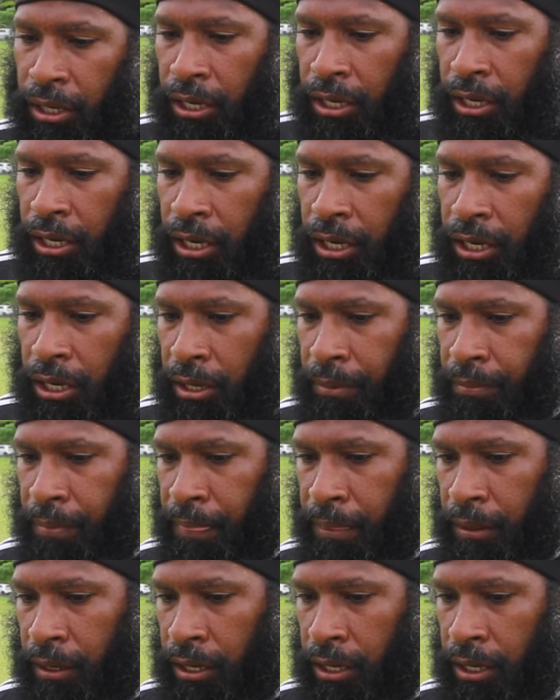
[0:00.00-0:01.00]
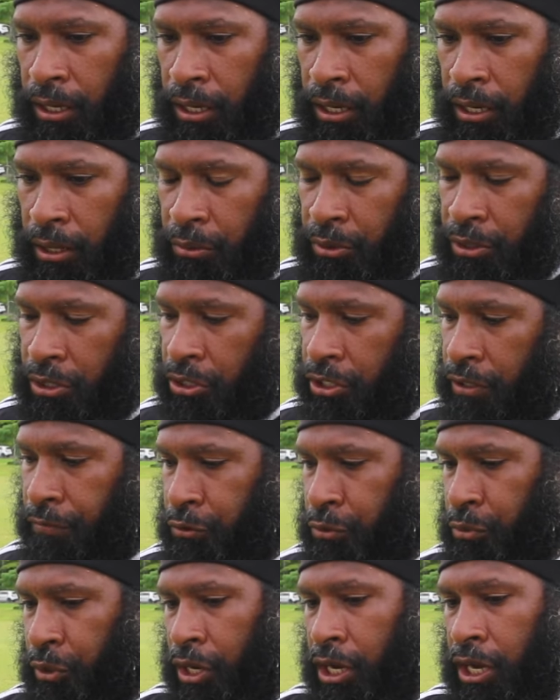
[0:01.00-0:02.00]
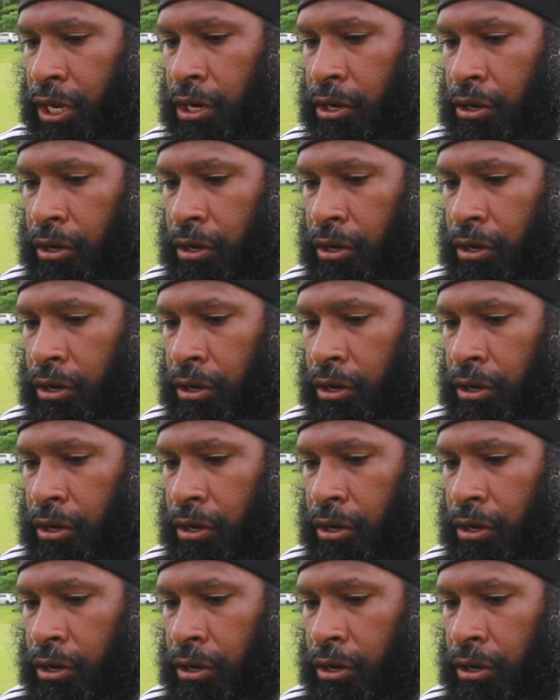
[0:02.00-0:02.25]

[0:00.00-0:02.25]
We just have to work hard